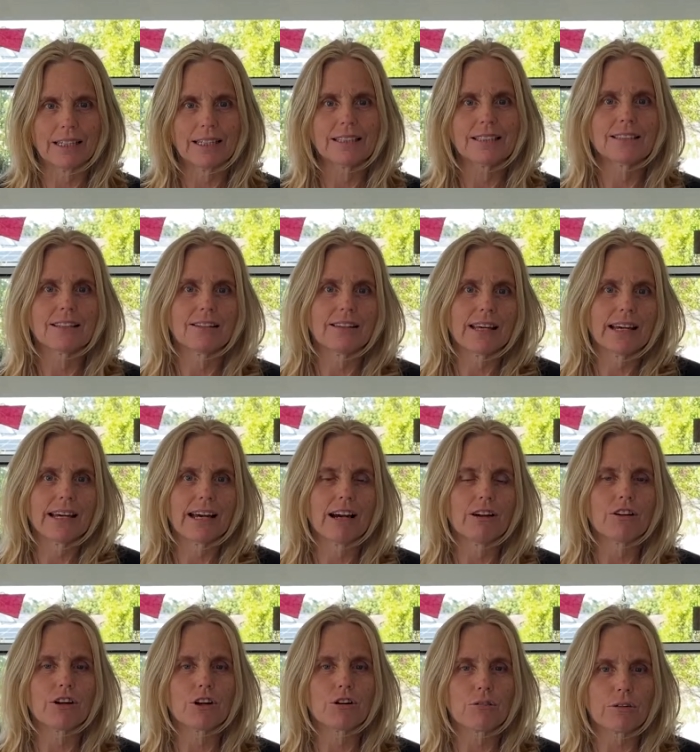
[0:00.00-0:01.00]
So they are
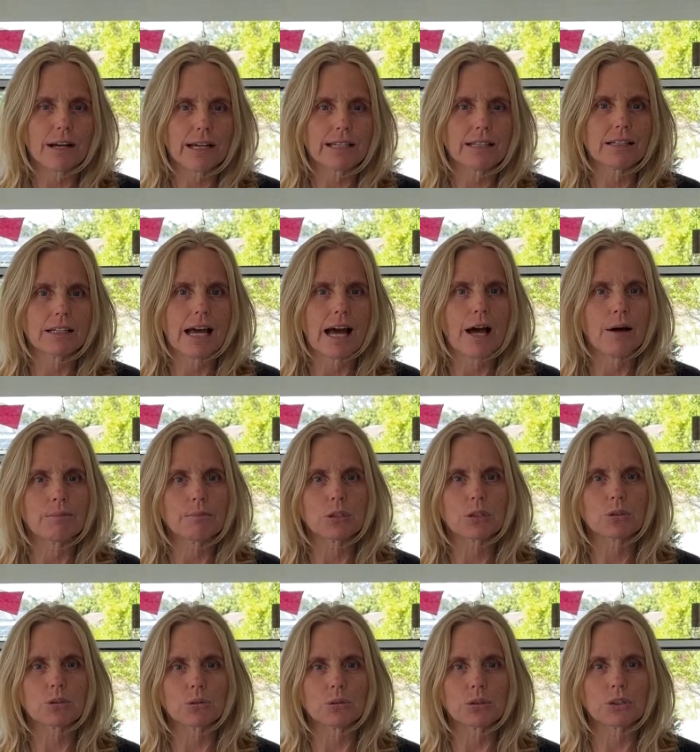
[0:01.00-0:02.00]
a great
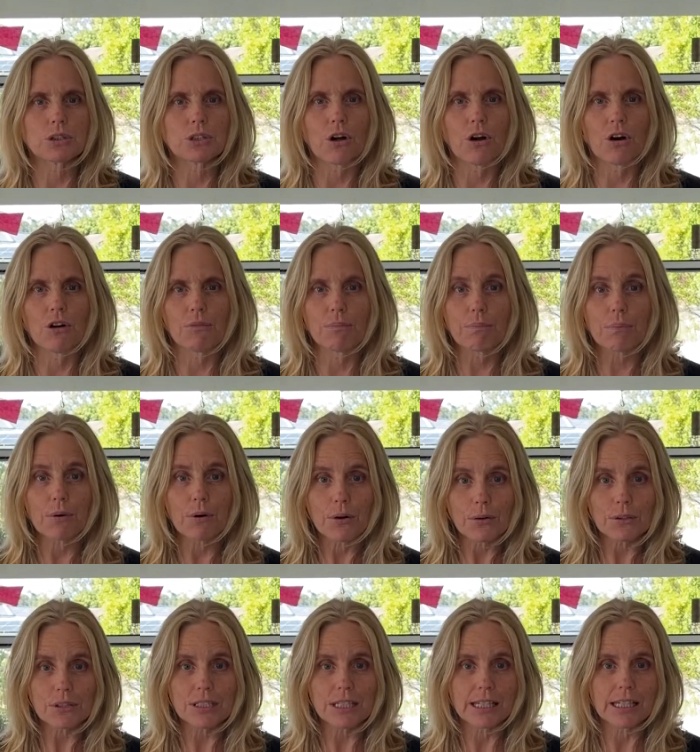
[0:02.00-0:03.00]
source of
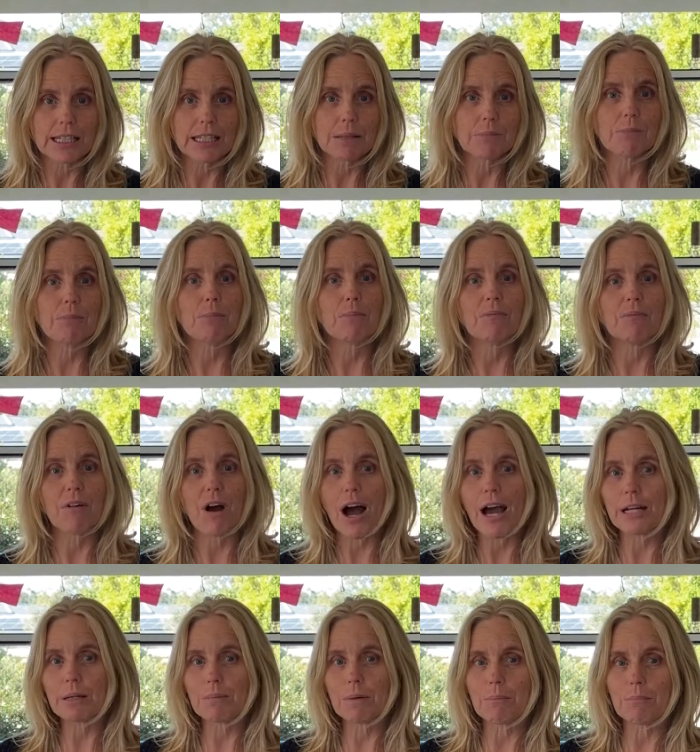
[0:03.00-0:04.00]
protein,
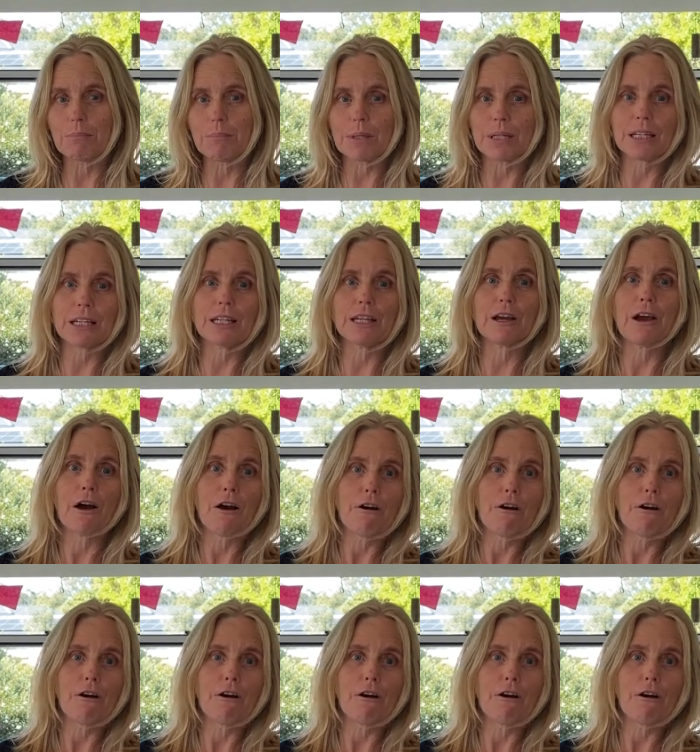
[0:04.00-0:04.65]
vitamin B,